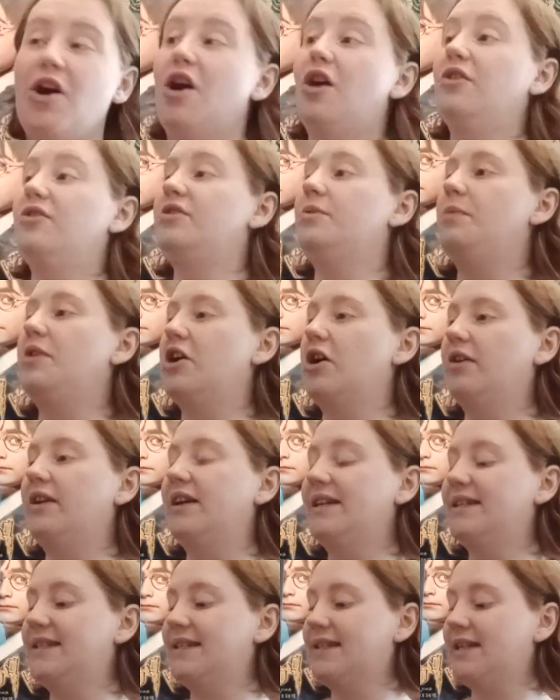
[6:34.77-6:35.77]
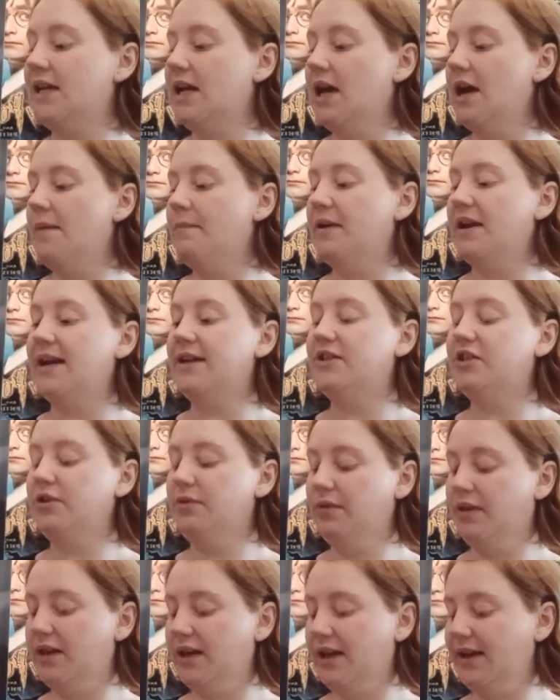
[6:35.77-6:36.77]
not, to be honest. But I
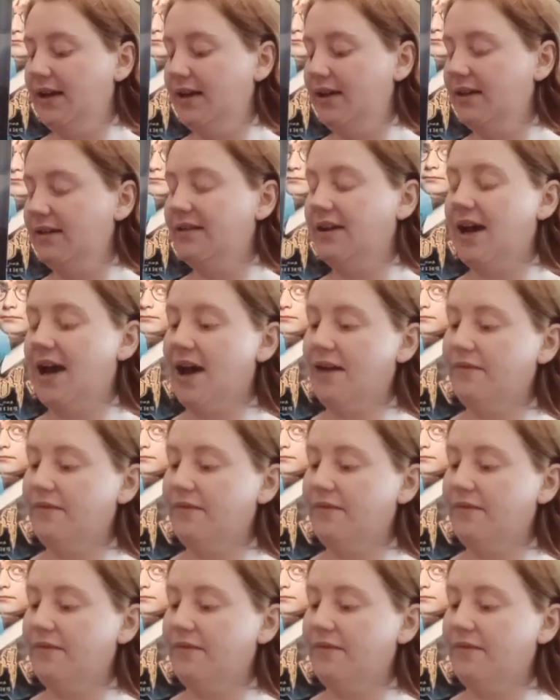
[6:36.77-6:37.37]
do think that